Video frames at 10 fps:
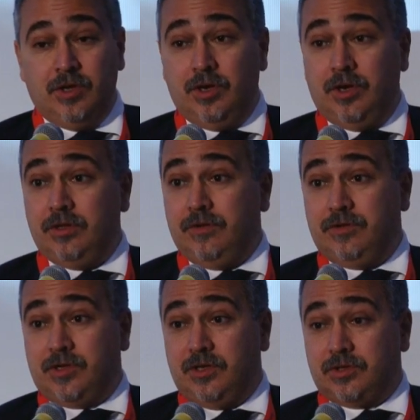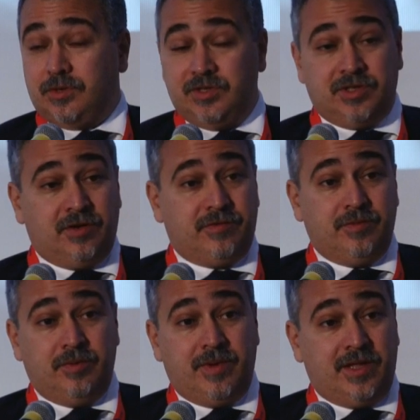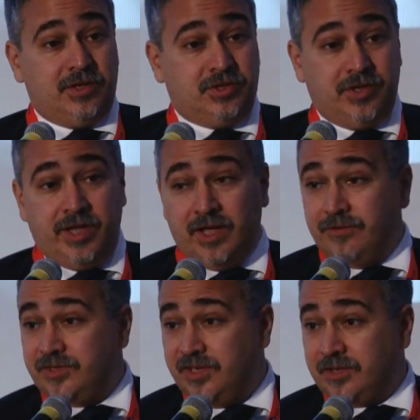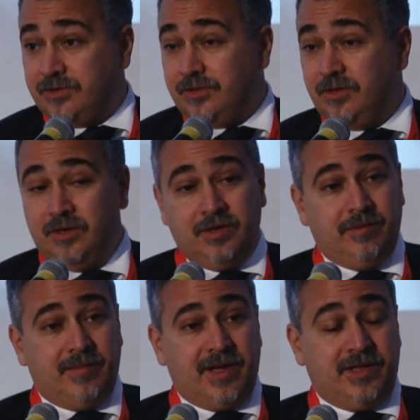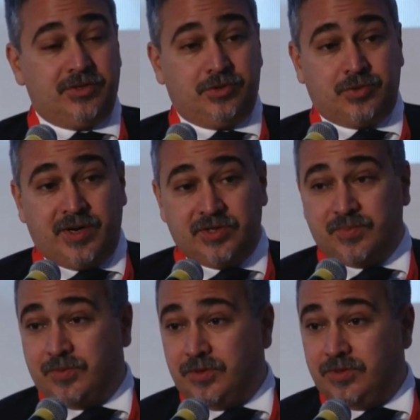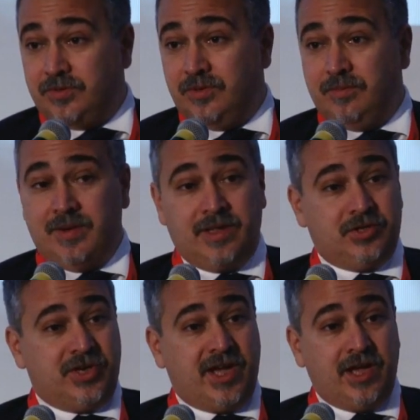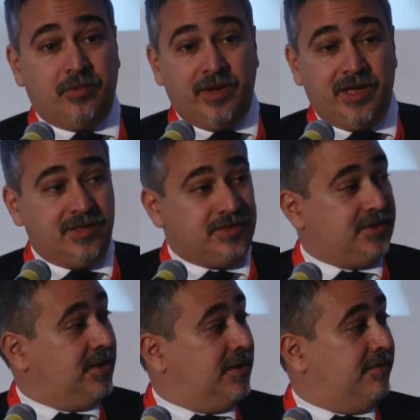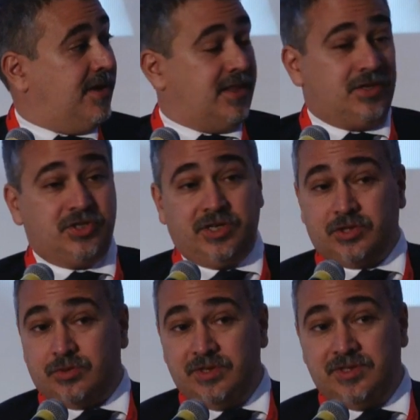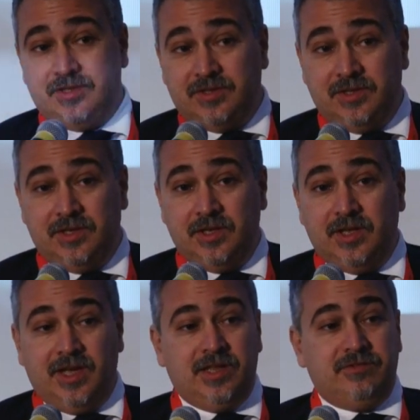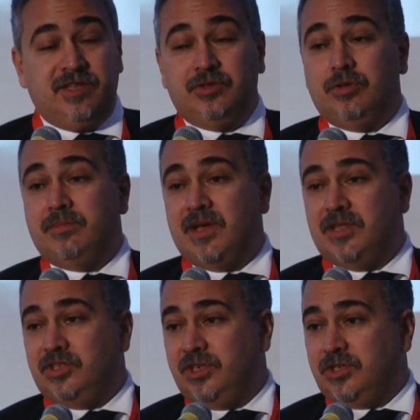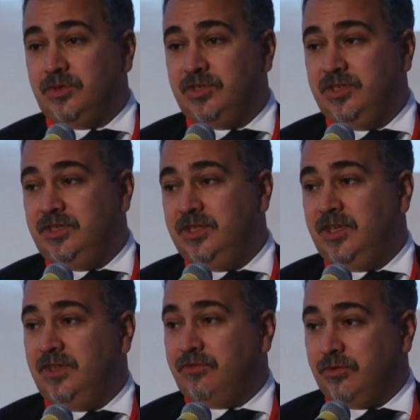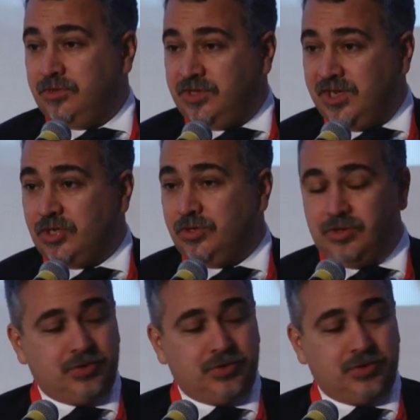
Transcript: A lot of the countries, government manage the health sector, manage transport, manage highways, manage electricity, and if they don't manage electricity, they give concession